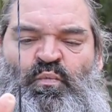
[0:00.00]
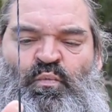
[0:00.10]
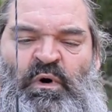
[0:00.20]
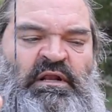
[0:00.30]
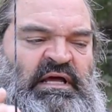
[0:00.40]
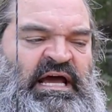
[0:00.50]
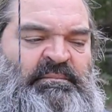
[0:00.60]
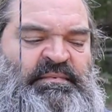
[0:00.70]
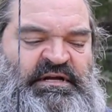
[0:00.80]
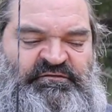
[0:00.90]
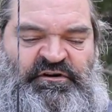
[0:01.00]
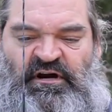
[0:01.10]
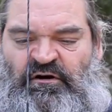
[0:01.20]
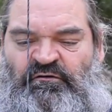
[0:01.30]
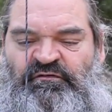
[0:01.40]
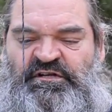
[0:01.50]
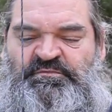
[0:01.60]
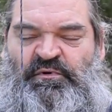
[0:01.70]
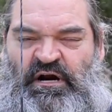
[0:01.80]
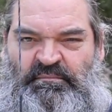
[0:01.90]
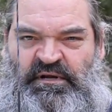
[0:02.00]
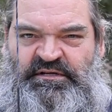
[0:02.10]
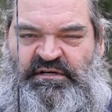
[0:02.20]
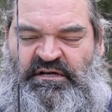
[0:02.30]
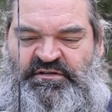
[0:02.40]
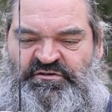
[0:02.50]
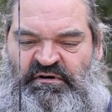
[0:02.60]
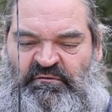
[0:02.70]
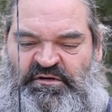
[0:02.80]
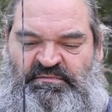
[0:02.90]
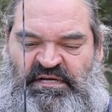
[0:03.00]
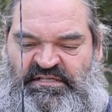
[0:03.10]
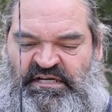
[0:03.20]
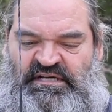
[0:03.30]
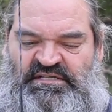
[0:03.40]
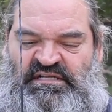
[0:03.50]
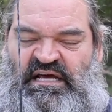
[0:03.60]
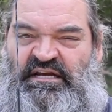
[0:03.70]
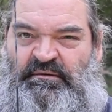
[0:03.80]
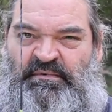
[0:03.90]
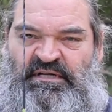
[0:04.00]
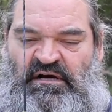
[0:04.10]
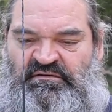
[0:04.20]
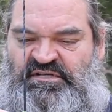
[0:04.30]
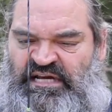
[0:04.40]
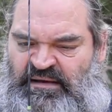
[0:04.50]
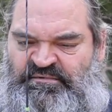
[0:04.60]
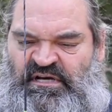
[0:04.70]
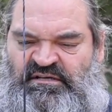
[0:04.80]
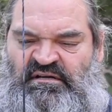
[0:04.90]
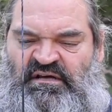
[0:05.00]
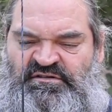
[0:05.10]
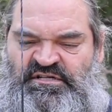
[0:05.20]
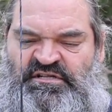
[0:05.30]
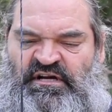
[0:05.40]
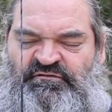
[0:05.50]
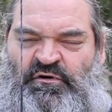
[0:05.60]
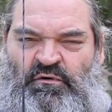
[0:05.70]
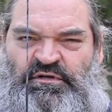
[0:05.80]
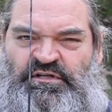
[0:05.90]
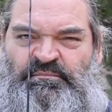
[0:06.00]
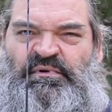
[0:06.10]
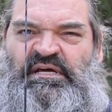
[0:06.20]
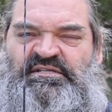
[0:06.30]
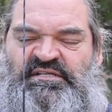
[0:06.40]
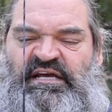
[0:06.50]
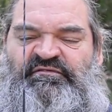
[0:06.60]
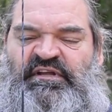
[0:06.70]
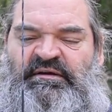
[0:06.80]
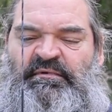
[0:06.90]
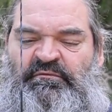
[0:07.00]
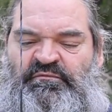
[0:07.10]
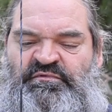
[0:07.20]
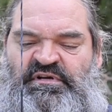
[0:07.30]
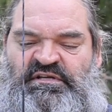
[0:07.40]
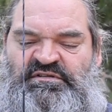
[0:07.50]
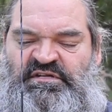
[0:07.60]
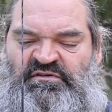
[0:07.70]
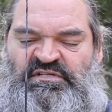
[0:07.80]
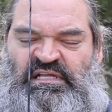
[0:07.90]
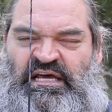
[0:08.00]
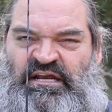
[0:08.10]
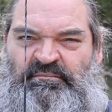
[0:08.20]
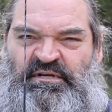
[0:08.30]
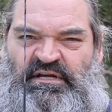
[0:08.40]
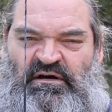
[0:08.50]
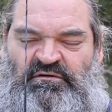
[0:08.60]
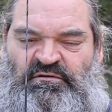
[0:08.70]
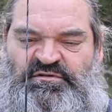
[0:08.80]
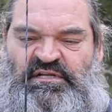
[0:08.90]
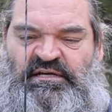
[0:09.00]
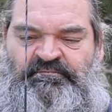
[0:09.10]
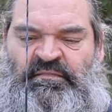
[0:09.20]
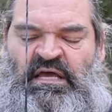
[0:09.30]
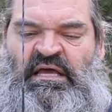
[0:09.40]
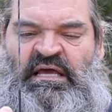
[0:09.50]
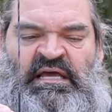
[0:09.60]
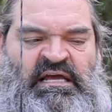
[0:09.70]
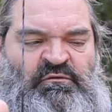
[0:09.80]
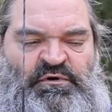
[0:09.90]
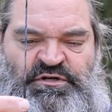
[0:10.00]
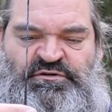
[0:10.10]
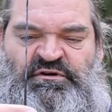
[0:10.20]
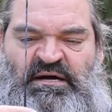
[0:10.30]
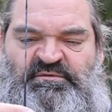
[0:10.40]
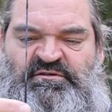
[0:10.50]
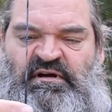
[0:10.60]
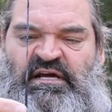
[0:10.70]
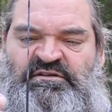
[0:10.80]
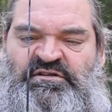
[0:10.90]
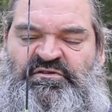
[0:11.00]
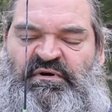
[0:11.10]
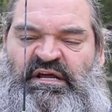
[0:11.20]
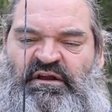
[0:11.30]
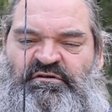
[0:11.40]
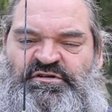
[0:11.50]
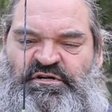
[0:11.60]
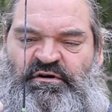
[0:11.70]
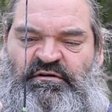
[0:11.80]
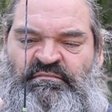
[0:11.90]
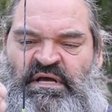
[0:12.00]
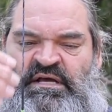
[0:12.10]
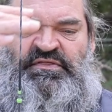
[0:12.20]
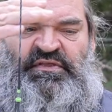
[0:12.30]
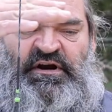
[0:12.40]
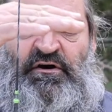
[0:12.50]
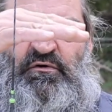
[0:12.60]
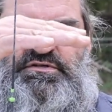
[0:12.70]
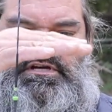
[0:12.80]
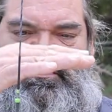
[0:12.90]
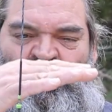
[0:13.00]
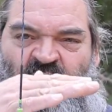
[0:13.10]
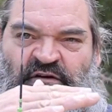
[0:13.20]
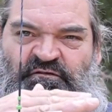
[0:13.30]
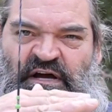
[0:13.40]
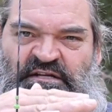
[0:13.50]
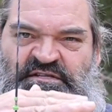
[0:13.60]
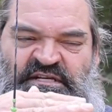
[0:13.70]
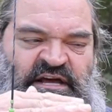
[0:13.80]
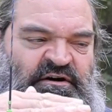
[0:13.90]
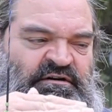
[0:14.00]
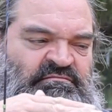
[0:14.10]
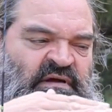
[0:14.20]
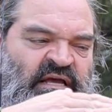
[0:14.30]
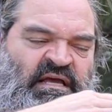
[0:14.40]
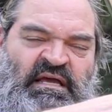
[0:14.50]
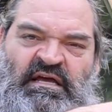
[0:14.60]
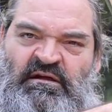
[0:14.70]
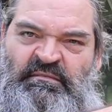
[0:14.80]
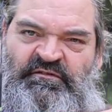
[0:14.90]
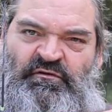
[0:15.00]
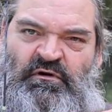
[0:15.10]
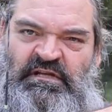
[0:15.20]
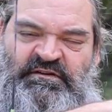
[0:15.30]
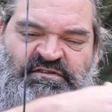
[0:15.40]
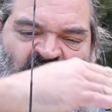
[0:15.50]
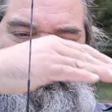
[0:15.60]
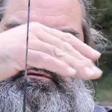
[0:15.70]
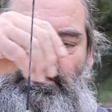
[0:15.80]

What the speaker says: What'll happen if your arrow fits properly on the string, which means it can slide up and down, snaps on just enough to hold into place safely, but can still slide up and down loosely. When you drop string as a 3 under shooter, the arrow is going to want to find center before it leaves out.